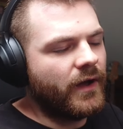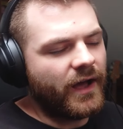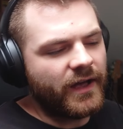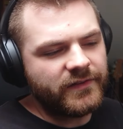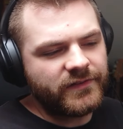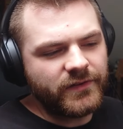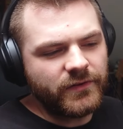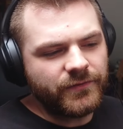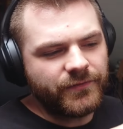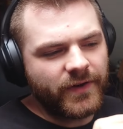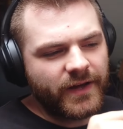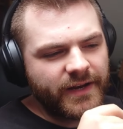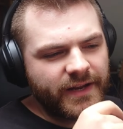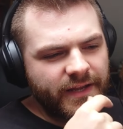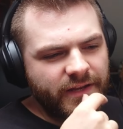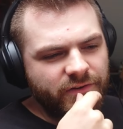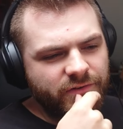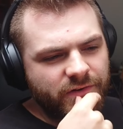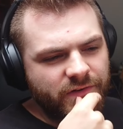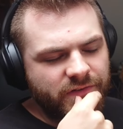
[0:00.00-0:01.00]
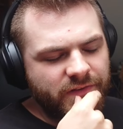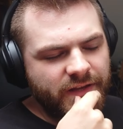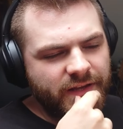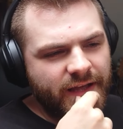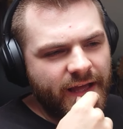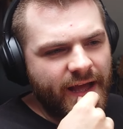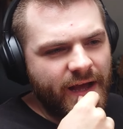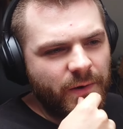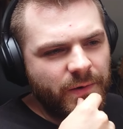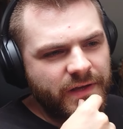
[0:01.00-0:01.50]
I still find it
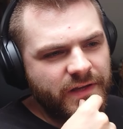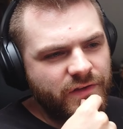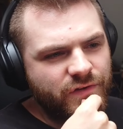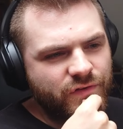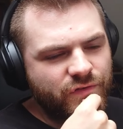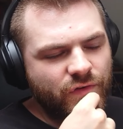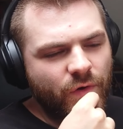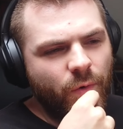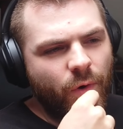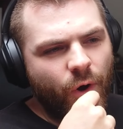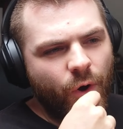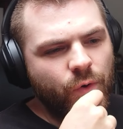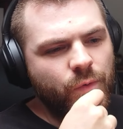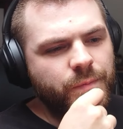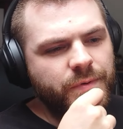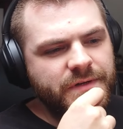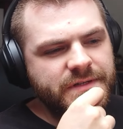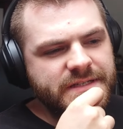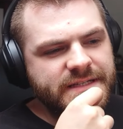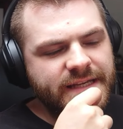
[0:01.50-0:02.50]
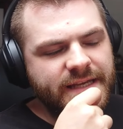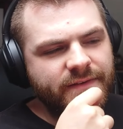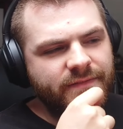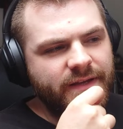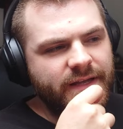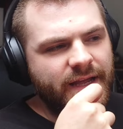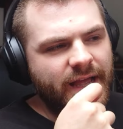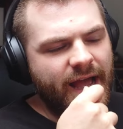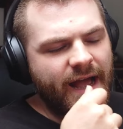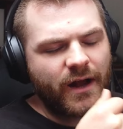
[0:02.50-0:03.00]
interesting how he's so open to
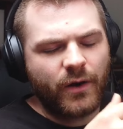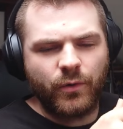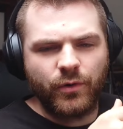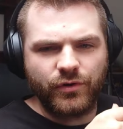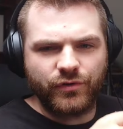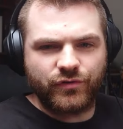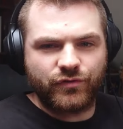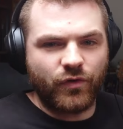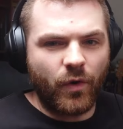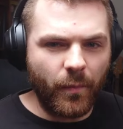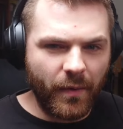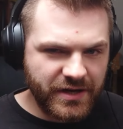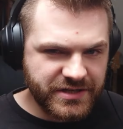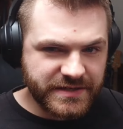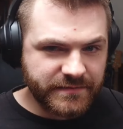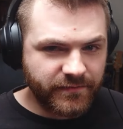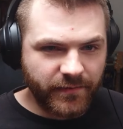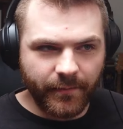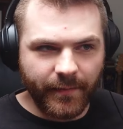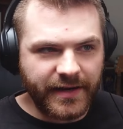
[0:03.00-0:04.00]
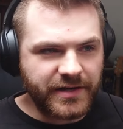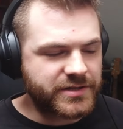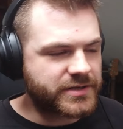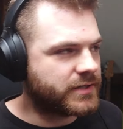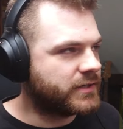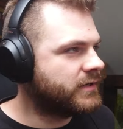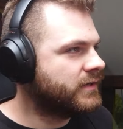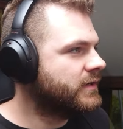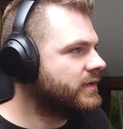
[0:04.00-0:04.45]
giving Aqua so much information.